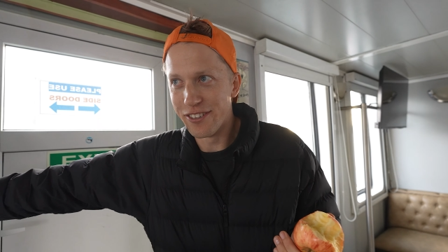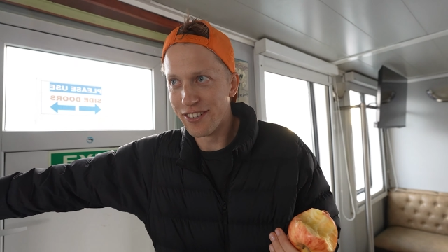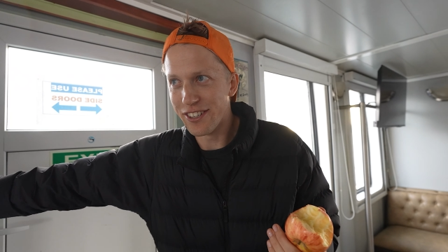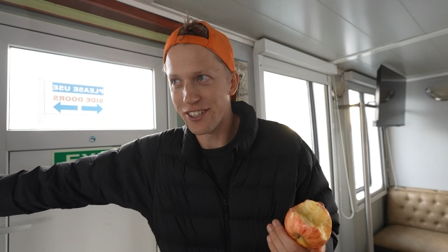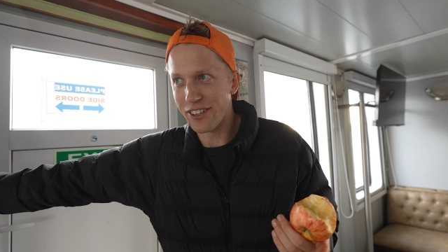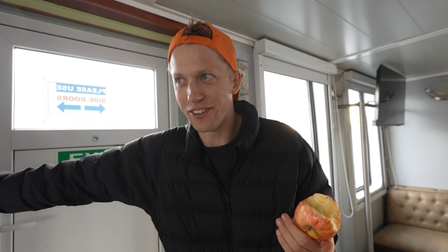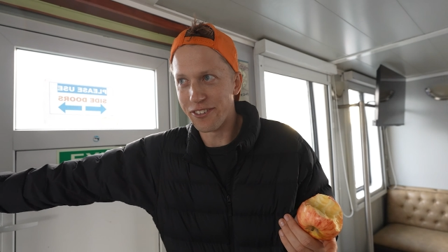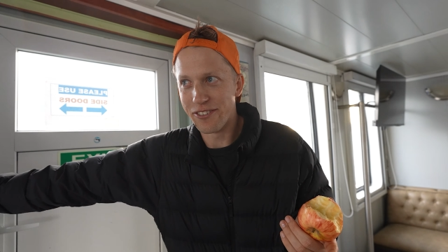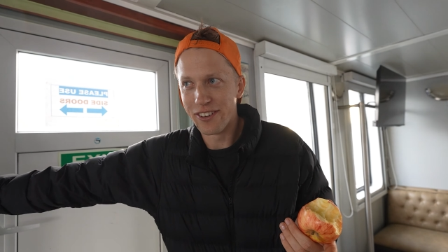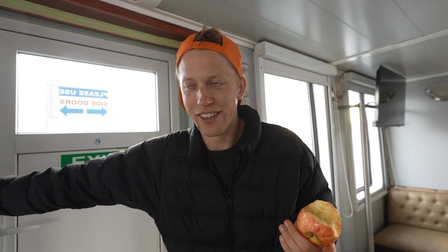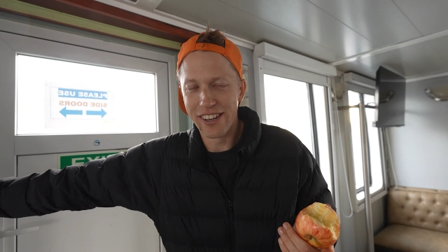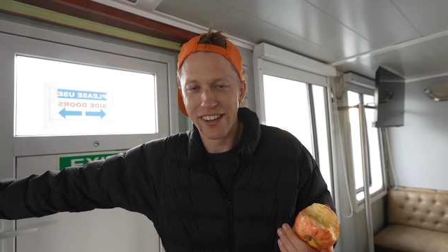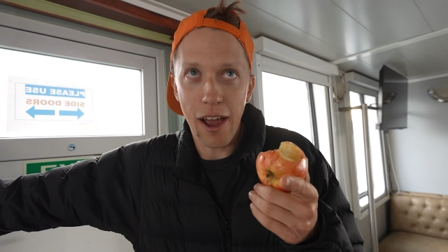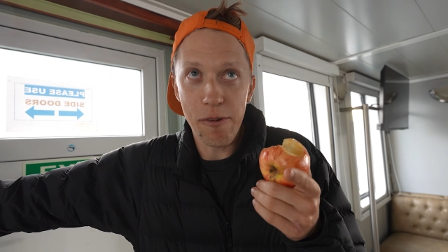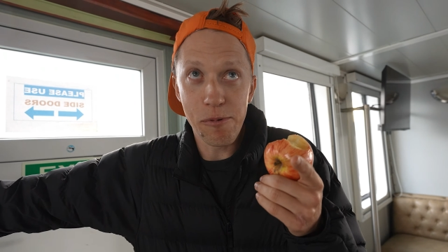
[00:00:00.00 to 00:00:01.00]
So
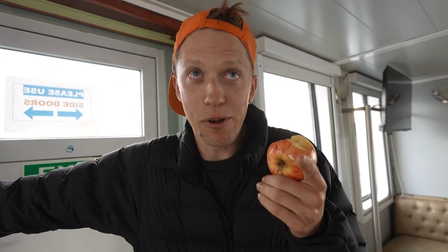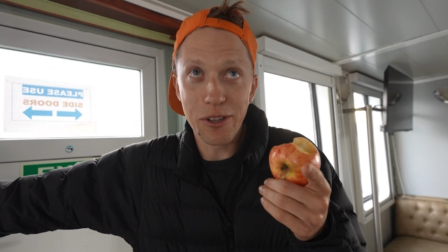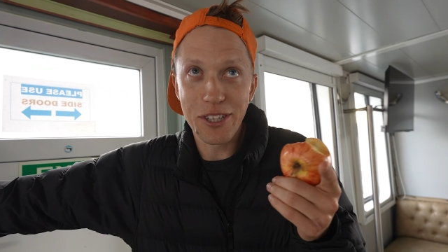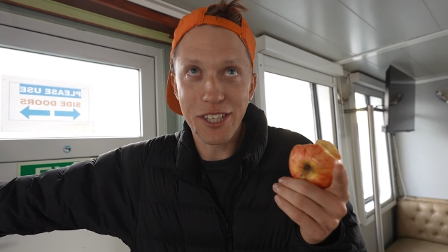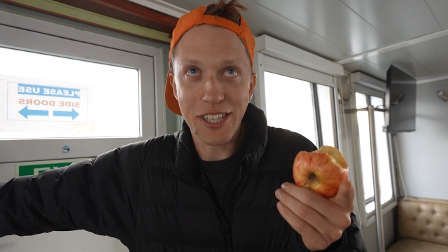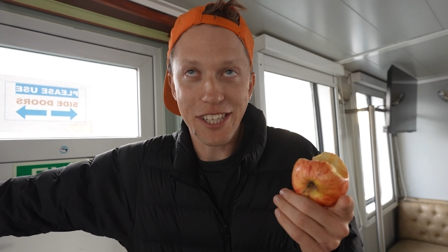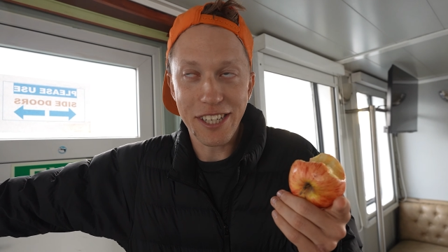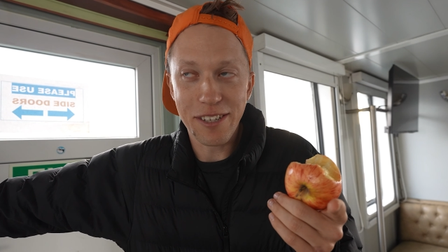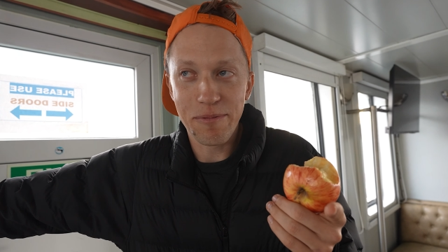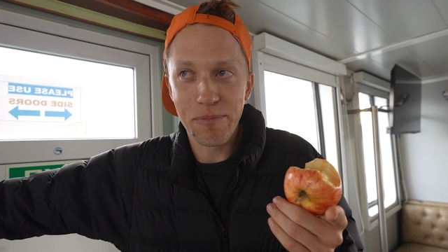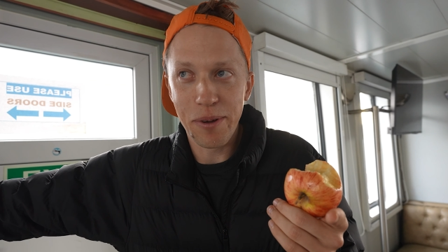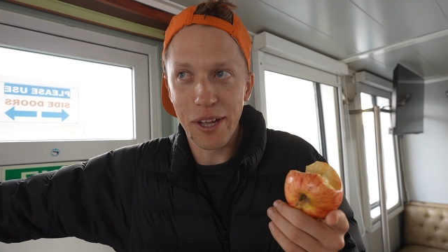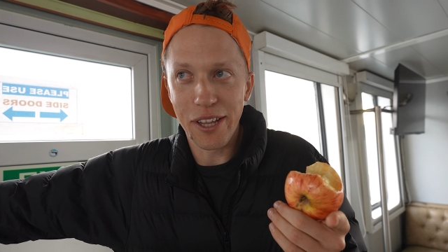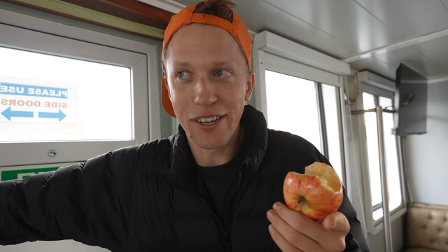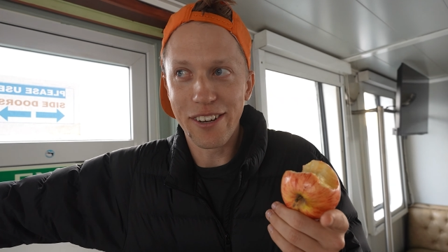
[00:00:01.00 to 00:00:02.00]
I was sick,
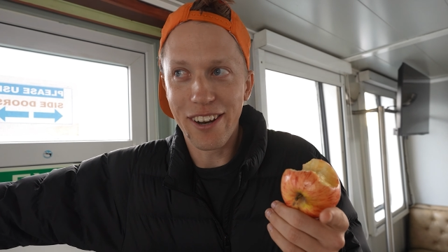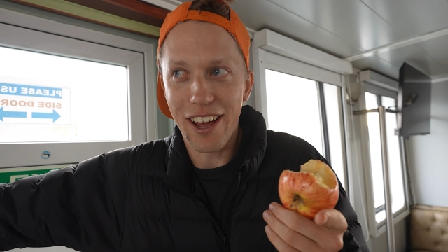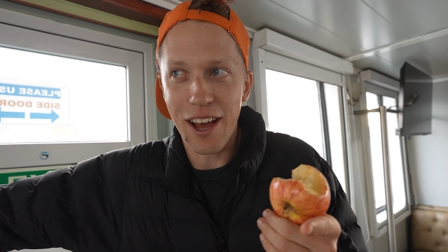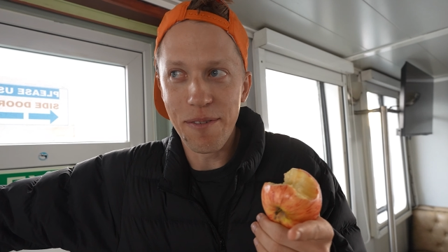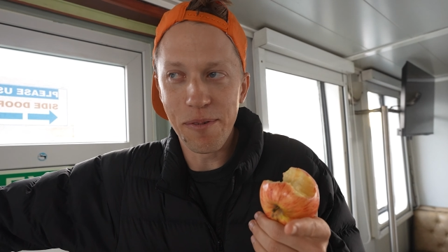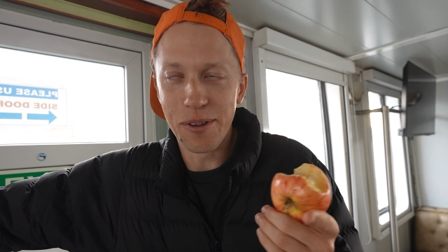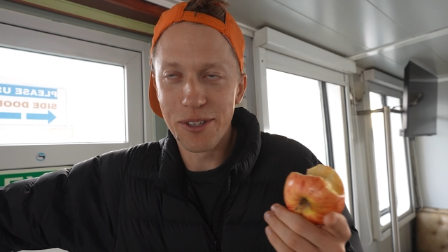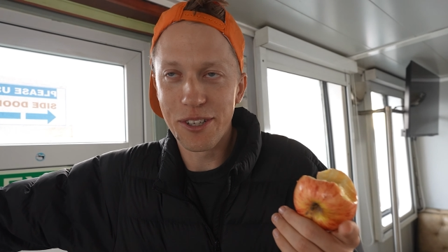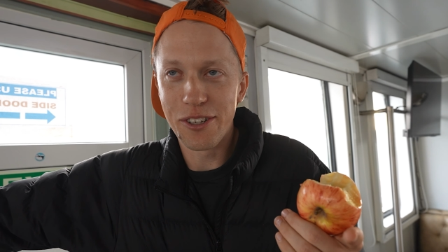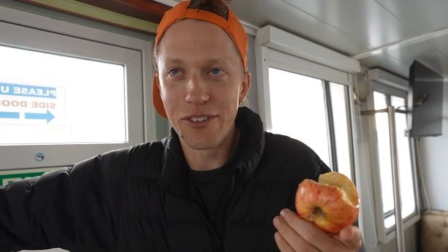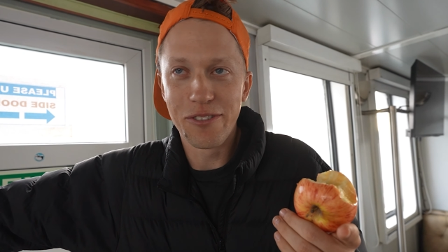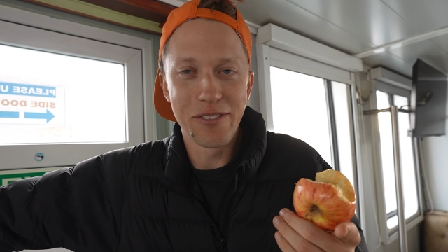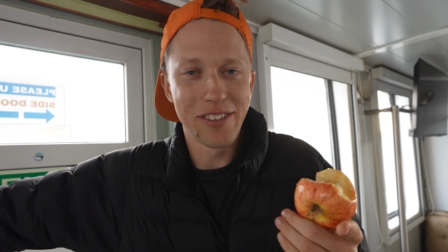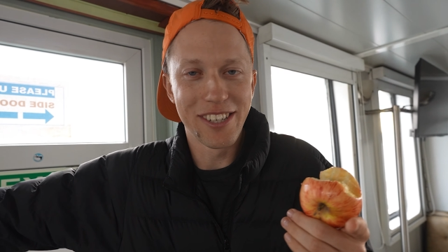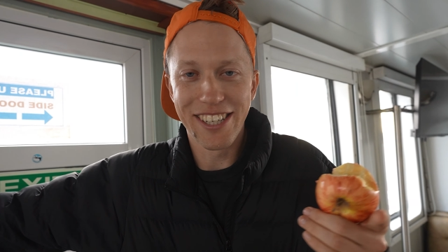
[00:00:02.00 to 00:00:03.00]
but I'm
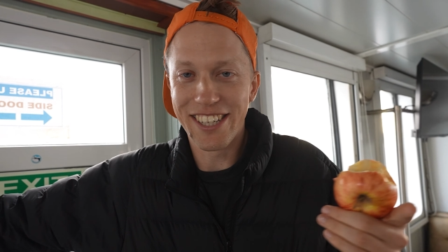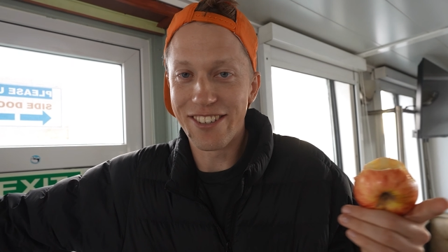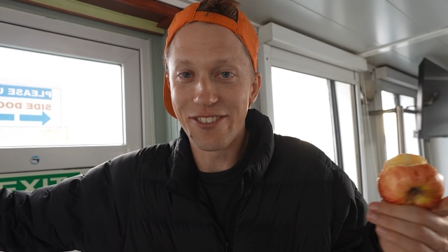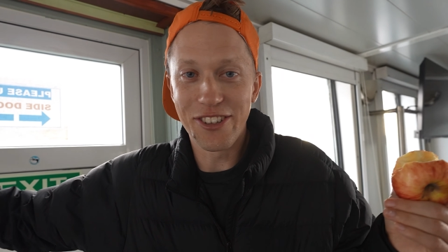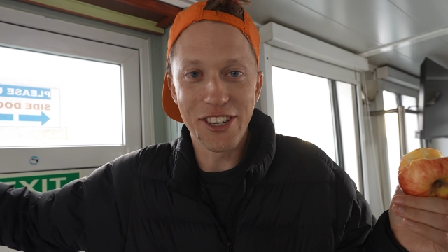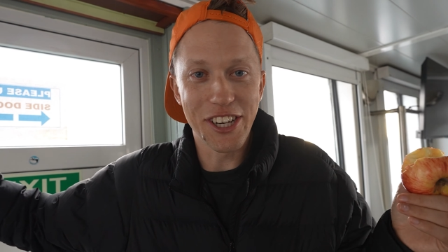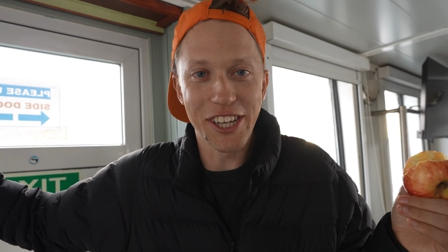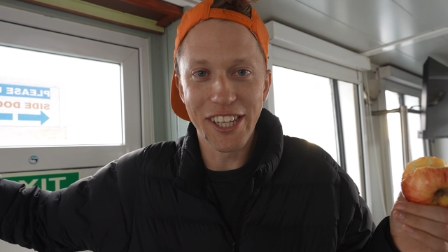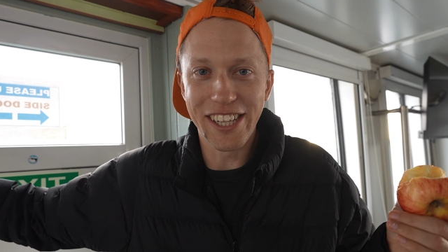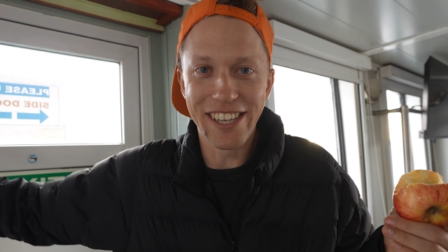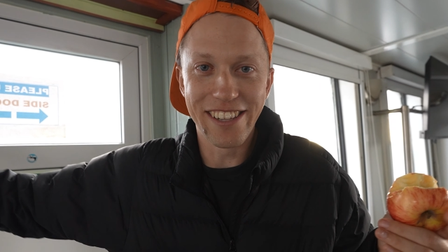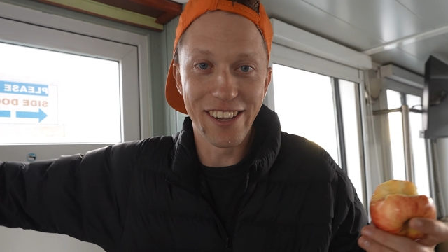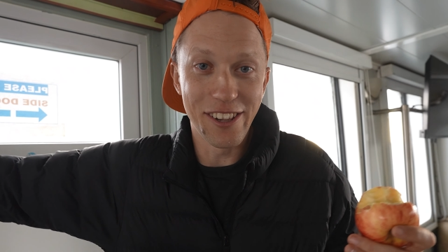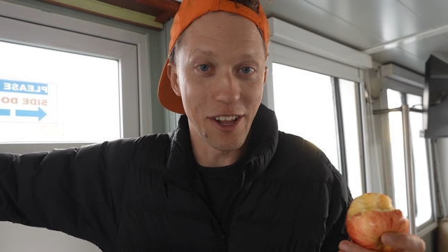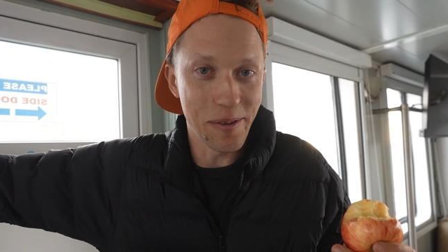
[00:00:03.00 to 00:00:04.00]
also still chilling in
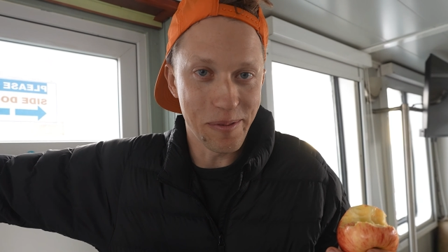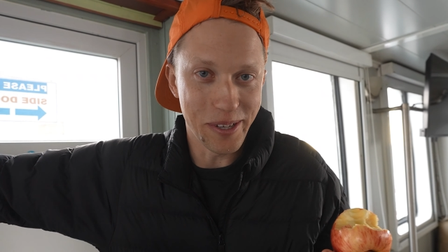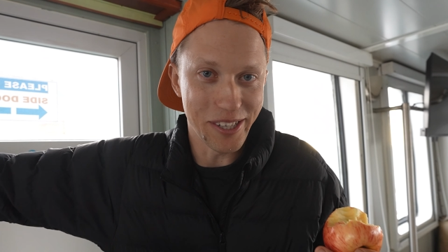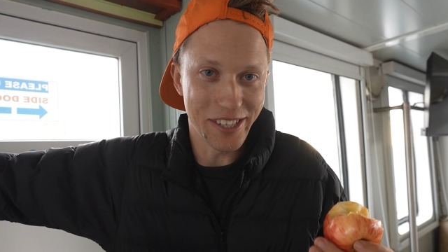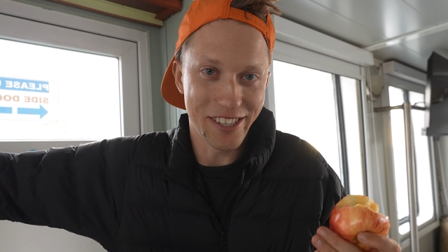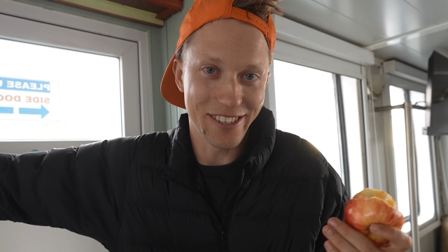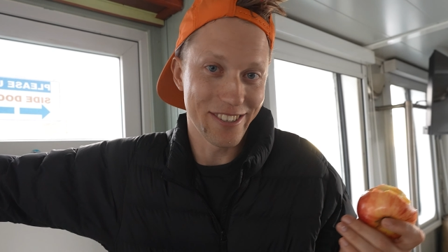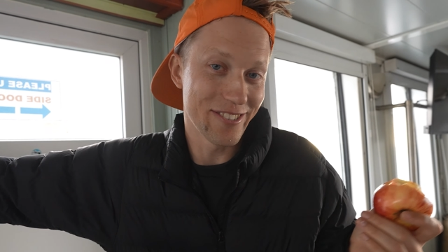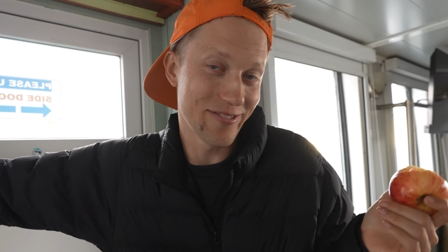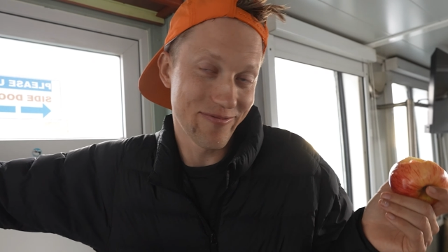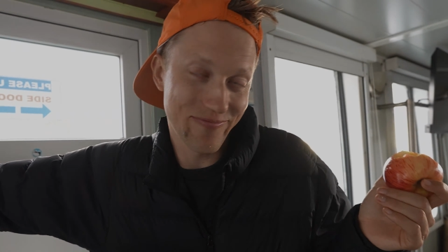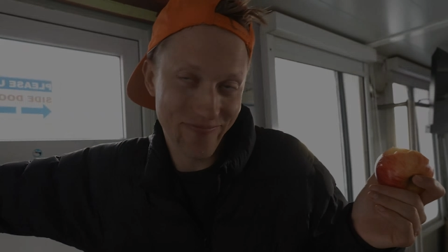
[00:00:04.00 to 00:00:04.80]
the lobby, so.